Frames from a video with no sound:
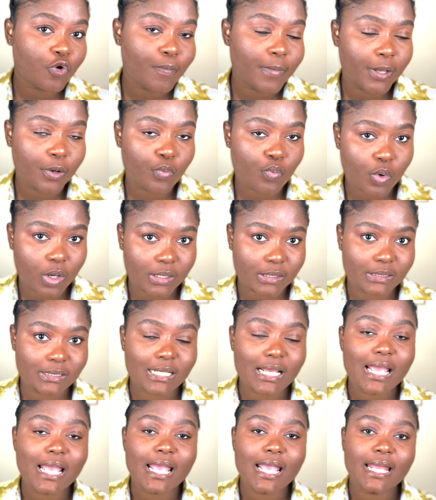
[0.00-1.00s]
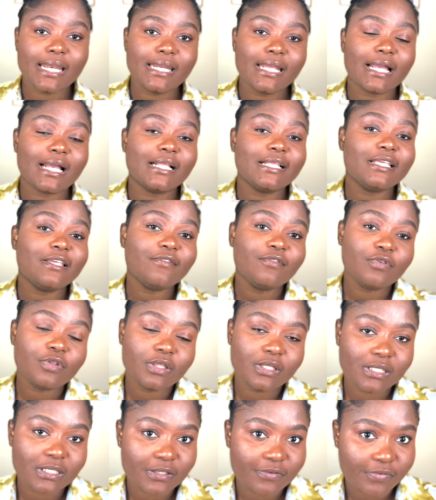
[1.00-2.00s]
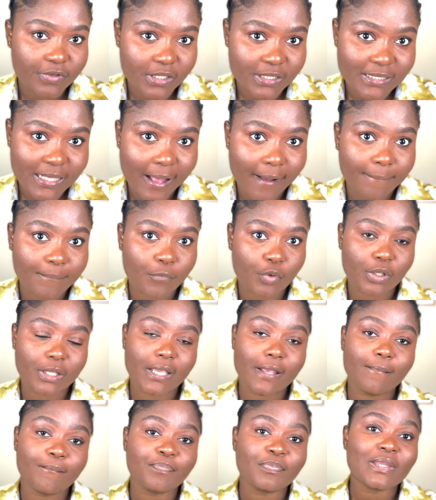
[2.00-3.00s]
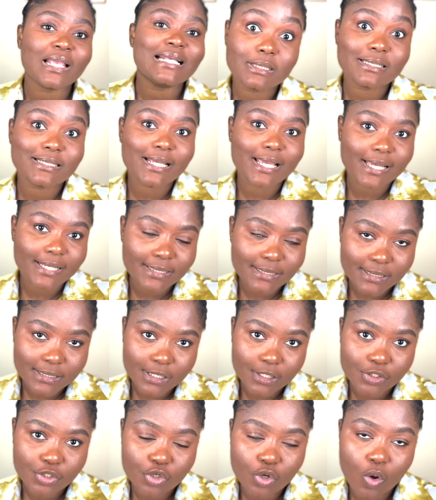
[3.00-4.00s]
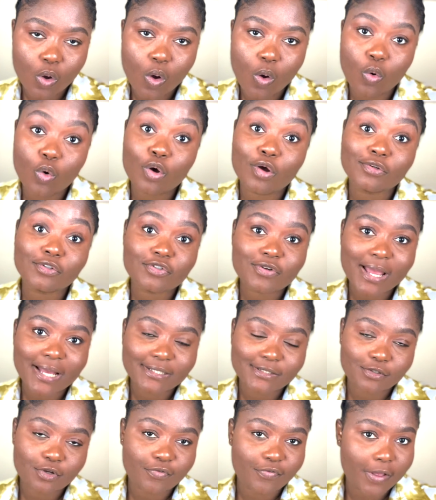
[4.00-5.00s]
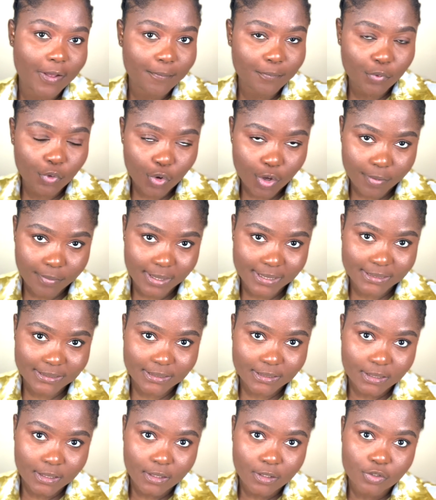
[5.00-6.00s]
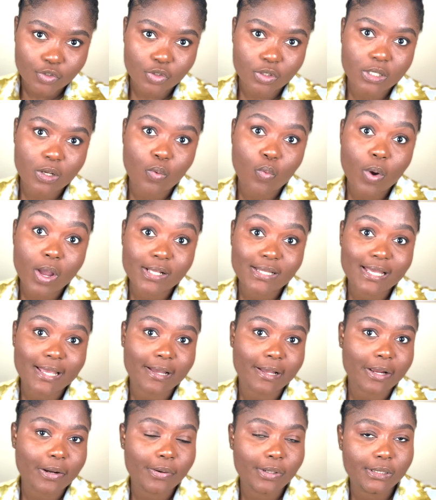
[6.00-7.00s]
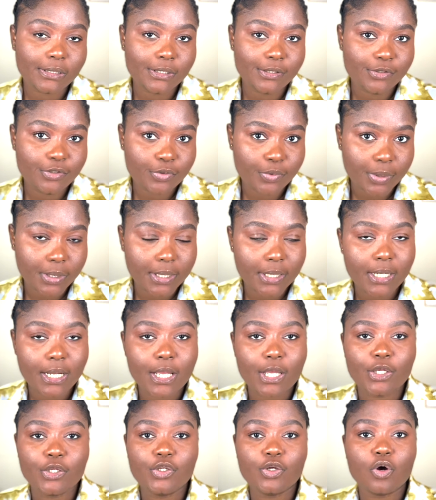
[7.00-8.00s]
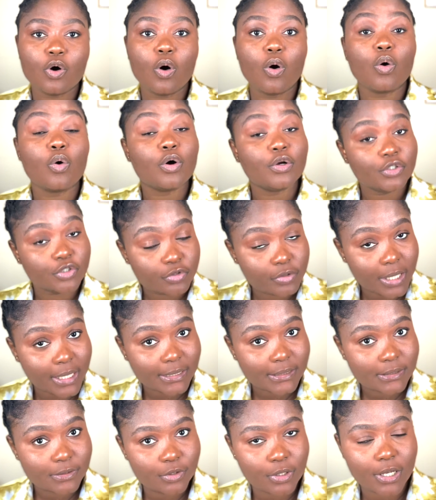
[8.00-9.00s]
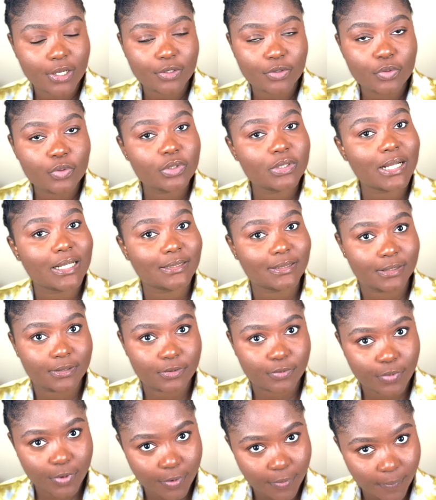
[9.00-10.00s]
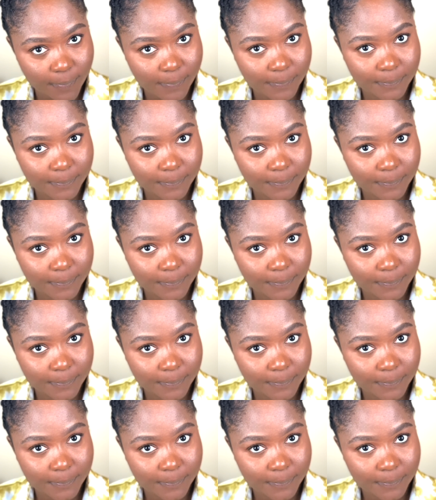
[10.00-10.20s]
main ones, and they can give you this visa. Okay. 6 is your contract of employment. So the work that you're currently doing, your contracts, you can use that as well.